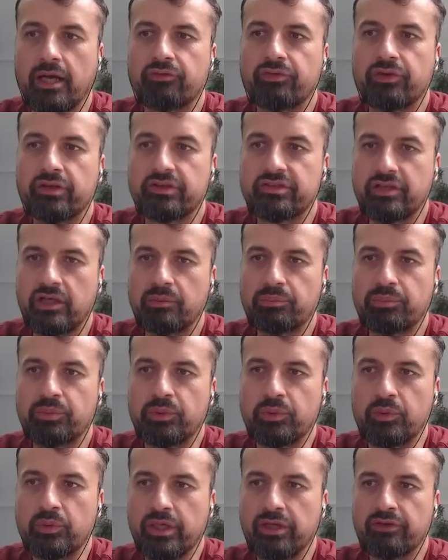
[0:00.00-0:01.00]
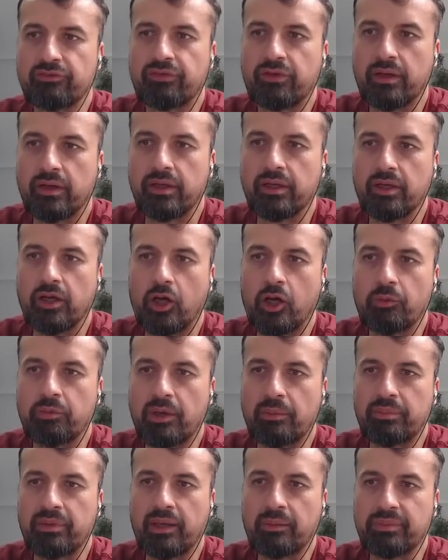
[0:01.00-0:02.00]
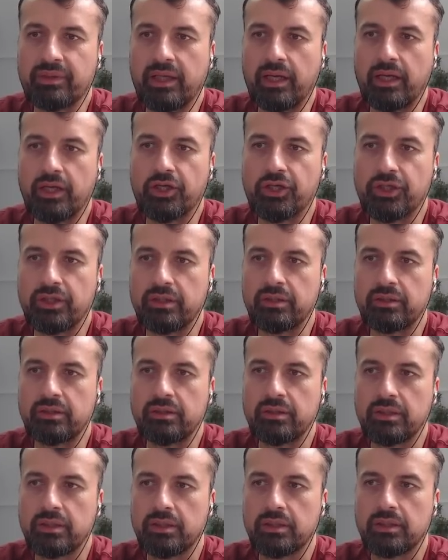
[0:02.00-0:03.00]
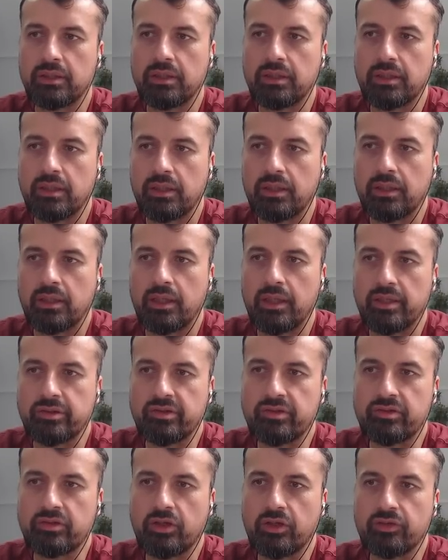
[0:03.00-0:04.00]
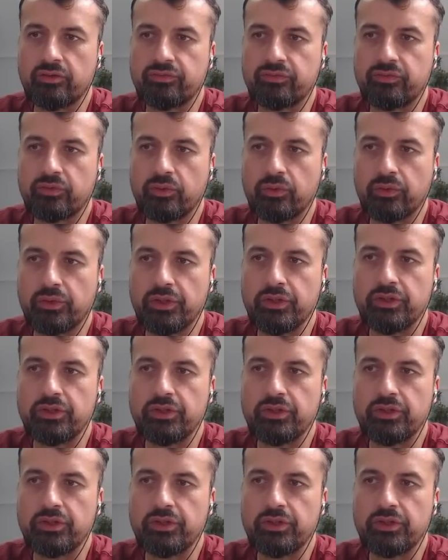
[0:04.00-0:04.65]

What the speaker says: Now, for example, if I open up an application and let's just go for